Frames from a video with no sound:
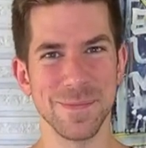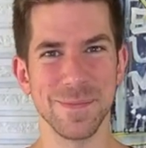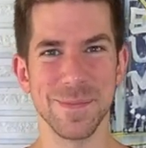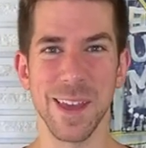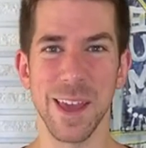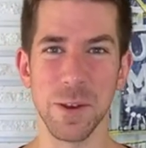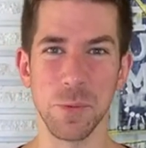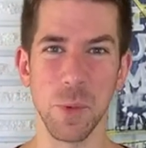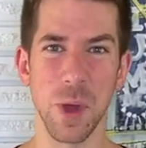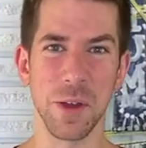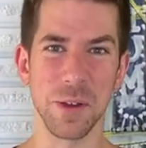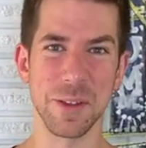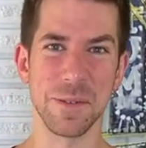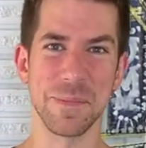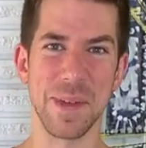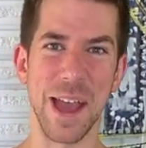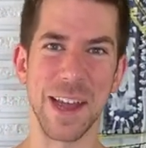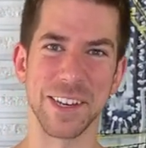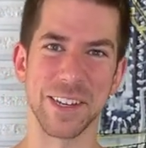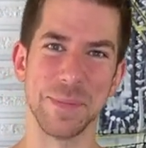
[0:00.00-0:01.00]
and welcome
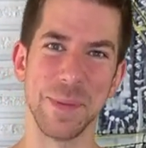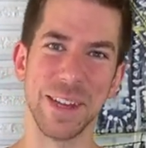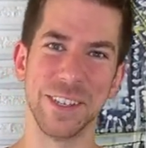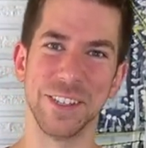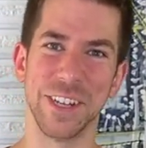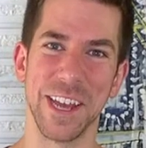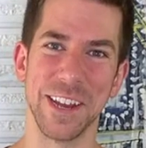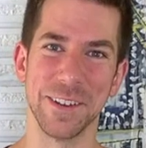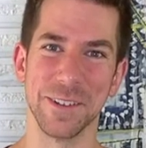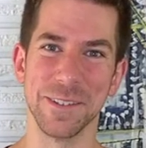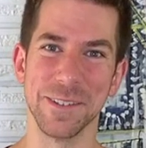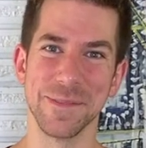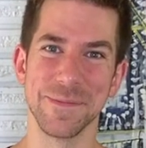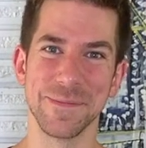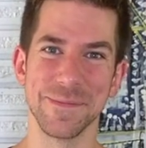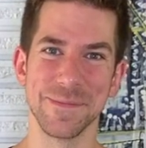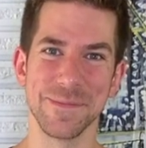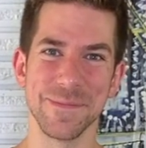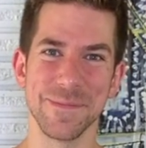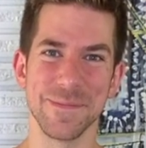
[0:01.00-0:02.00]
back to my channel.
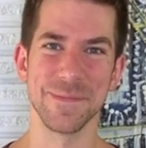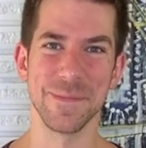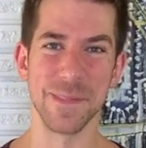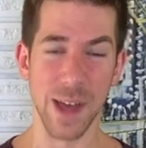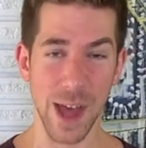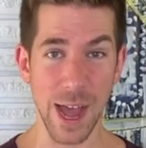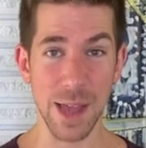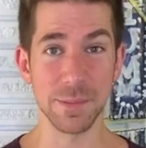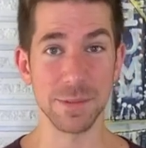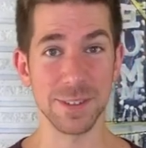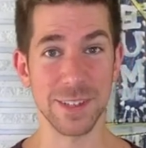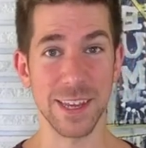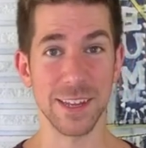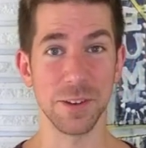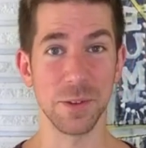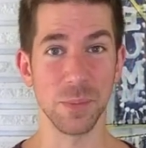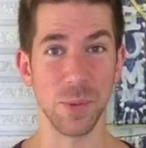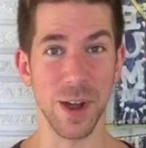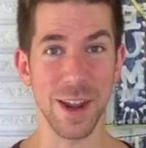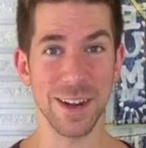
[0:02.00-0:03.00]
I'm
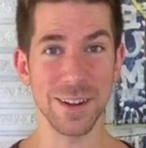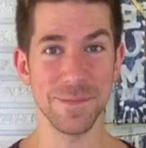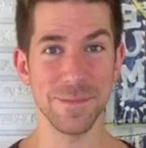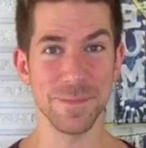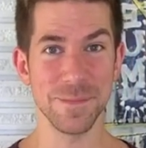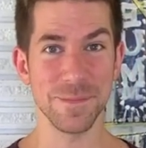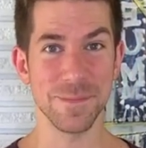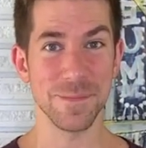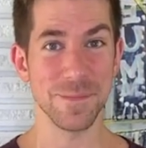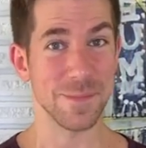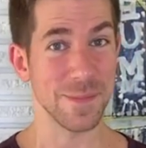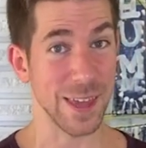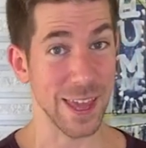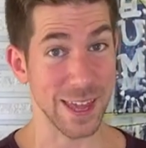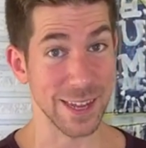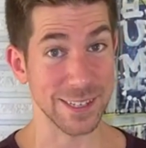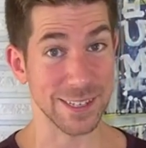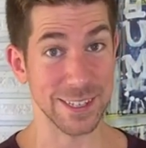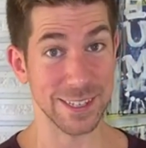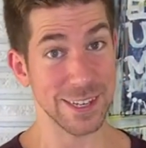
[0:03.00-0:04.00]
Salem Rain,
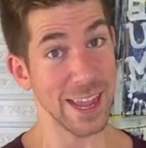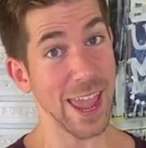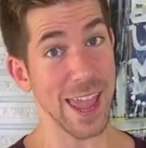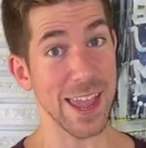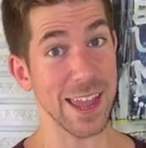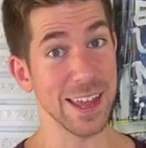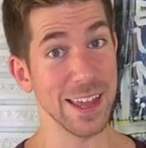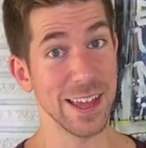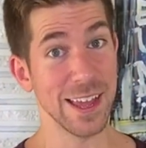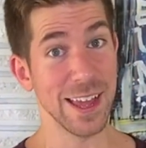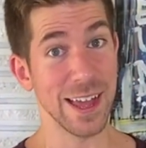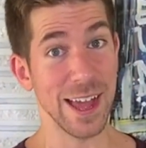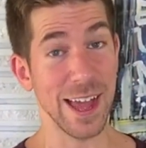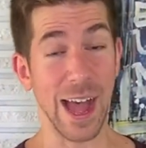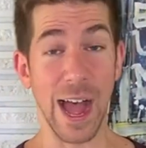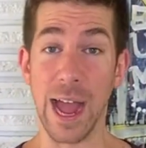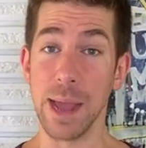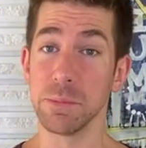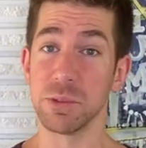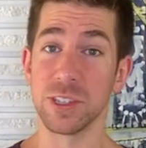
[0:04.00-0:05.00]
and today
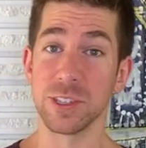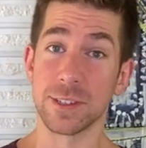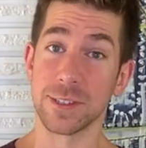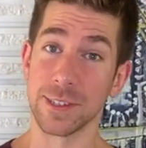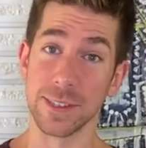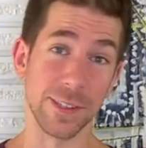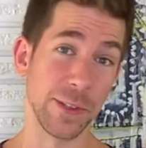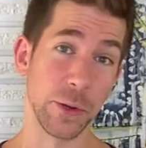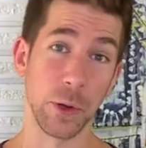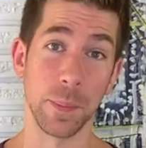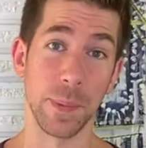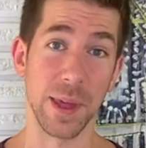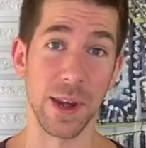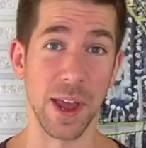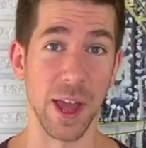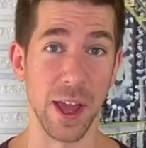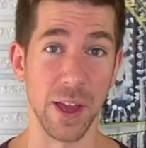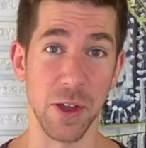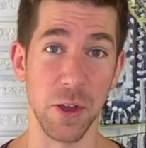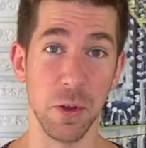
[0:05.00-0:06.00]
I'm just a little bit
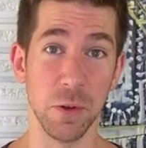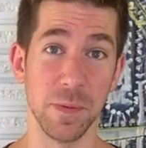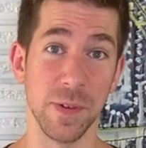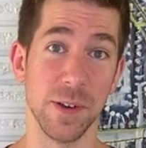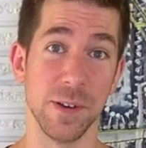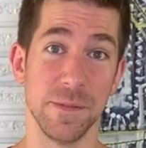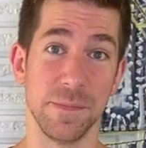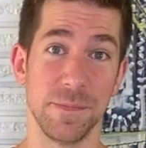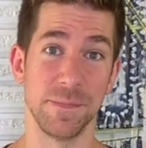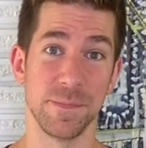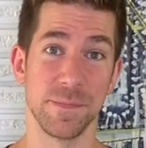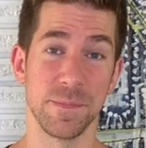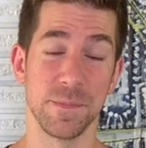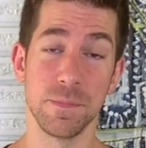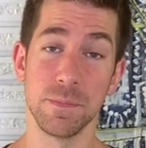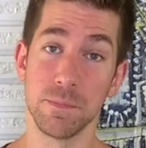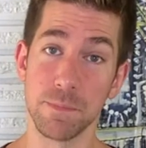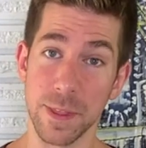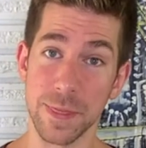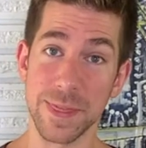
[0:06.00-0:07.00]
hungover,
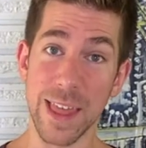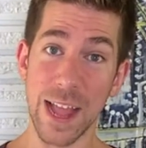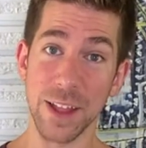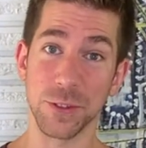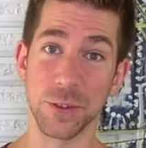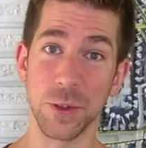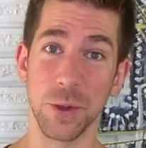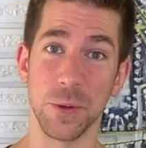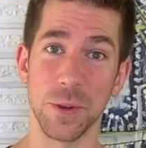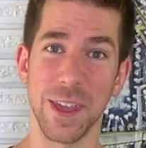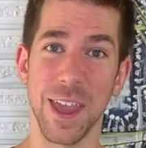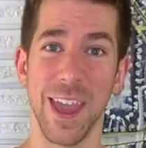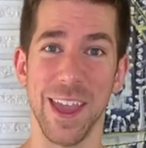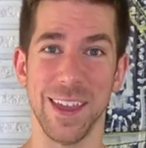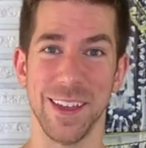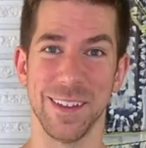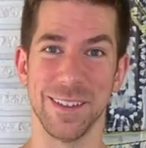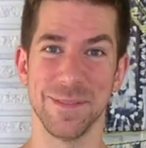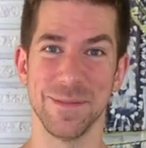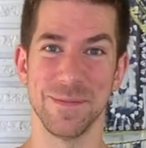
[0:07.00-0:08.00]
but that's
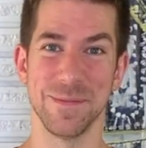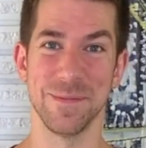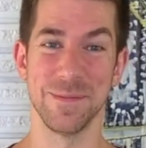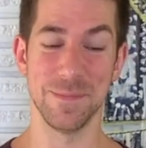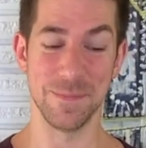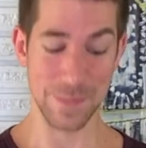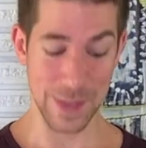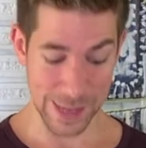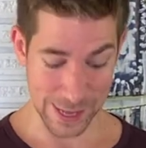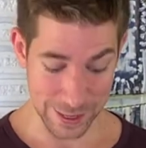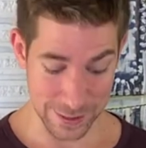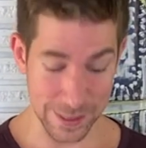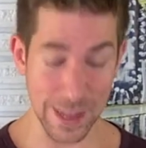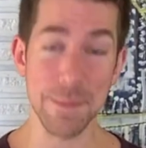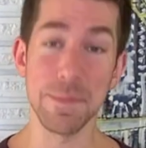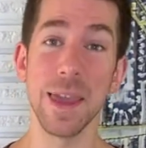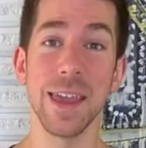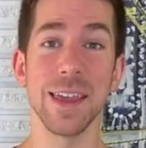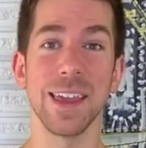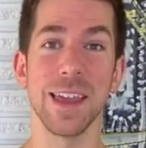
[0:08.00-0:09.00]
okay, because I'm
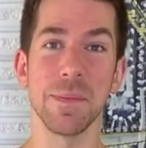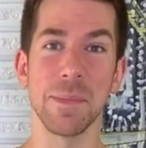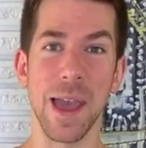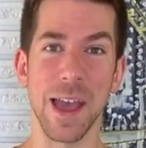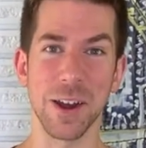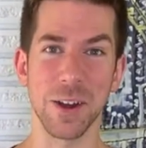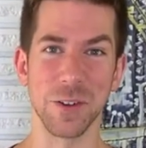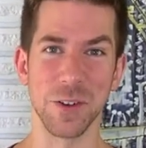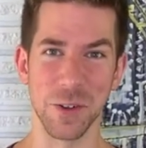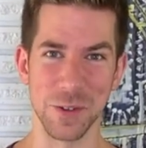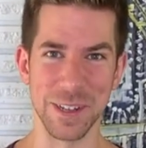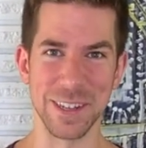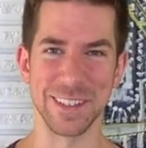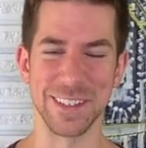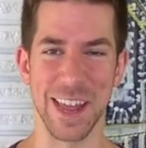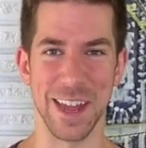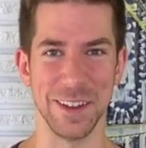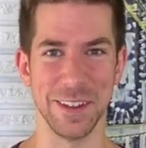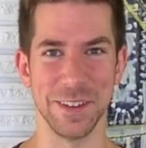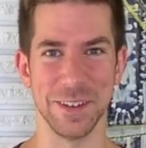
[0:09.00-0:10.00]
making macaroni
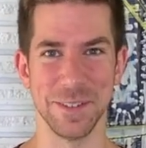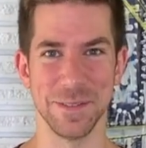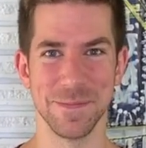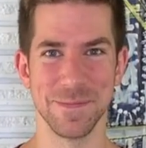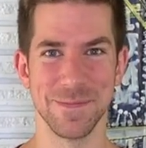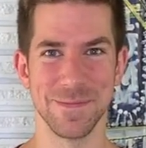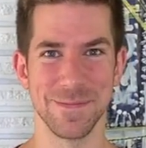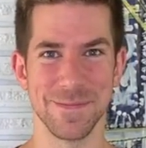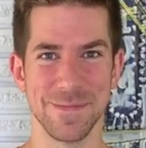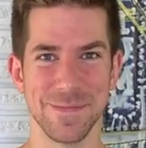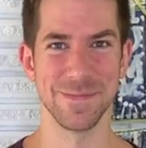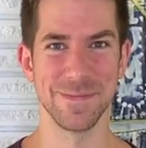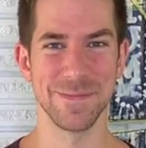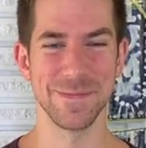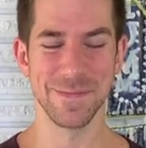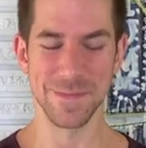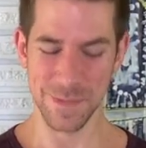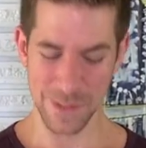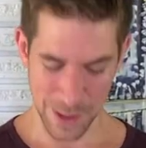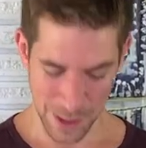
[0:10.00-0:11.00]
salad.
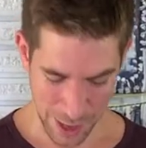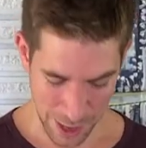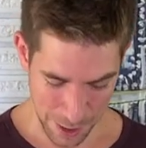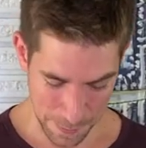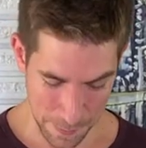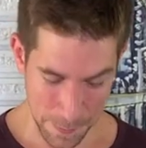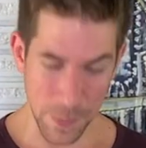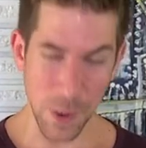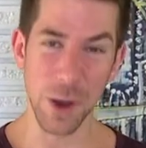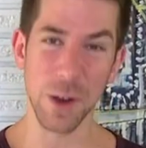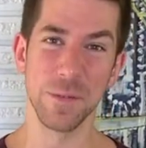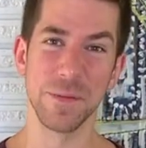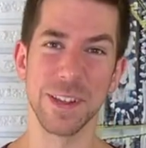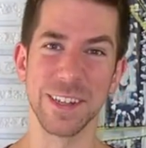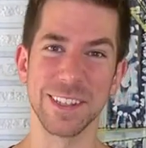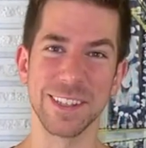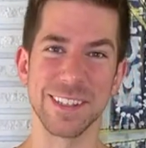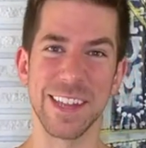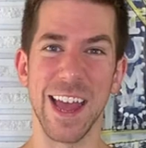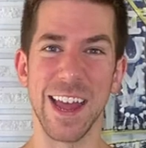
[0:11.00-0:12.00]
A perfect
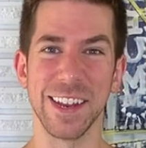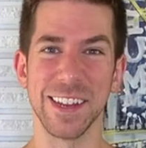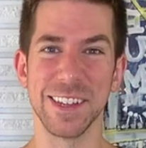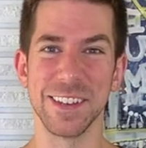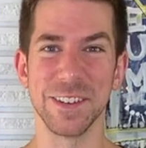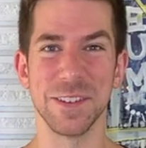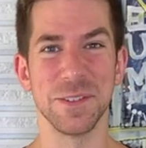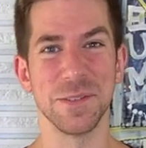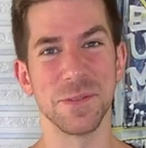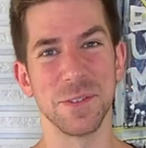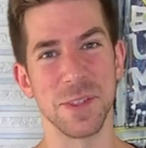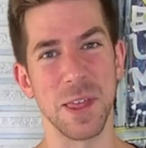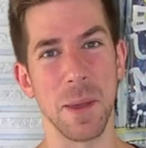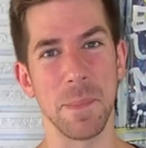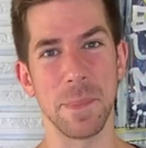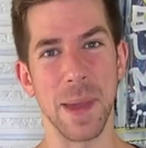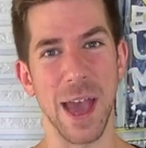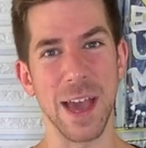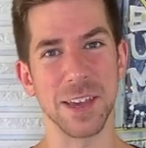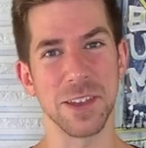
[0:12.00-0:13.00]
salad for that
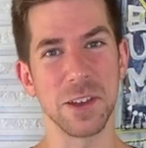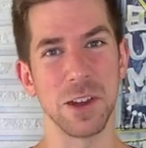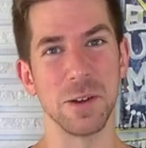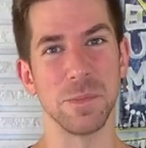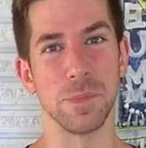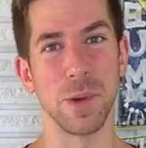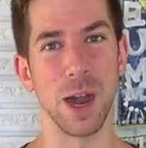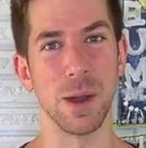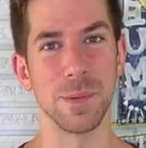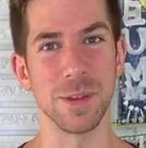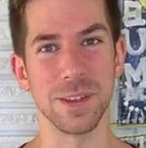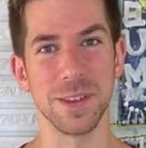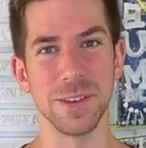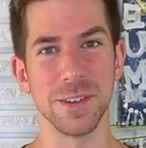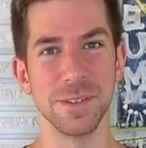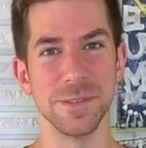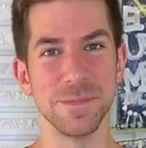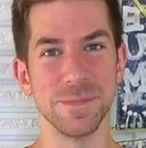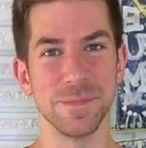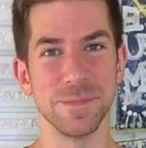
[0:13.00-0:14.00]
backyard
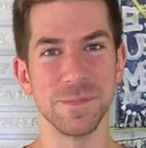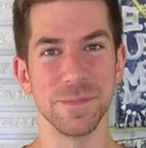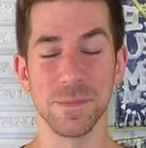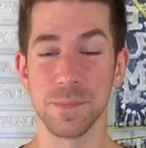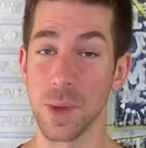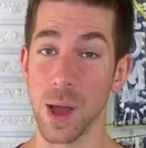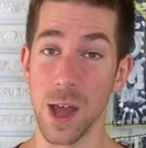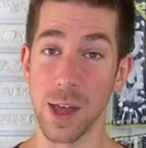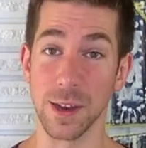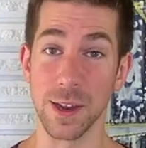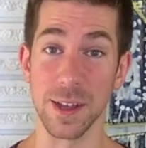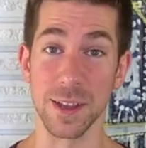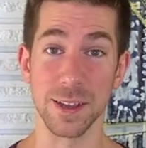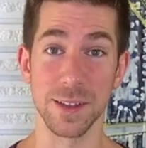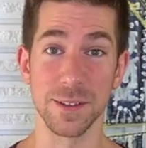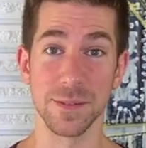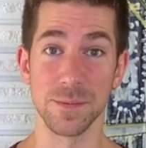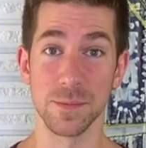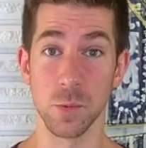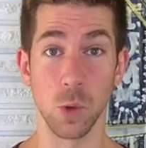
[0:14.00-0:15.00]
barbecue, potluck,
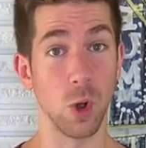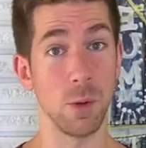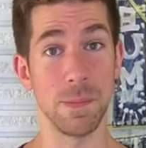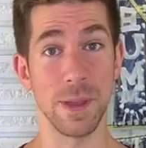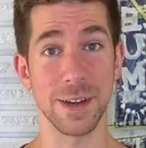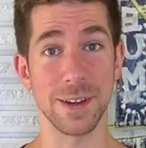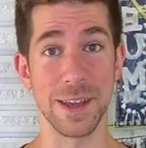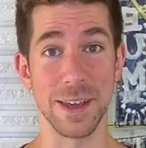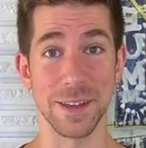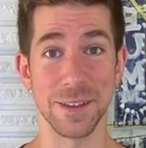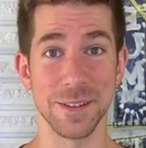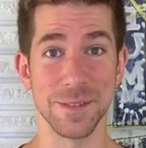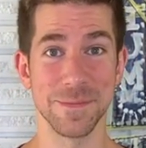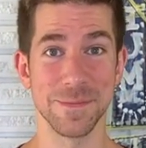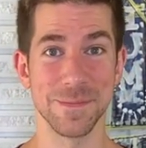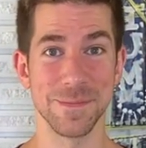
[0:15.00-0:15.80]
or picnic.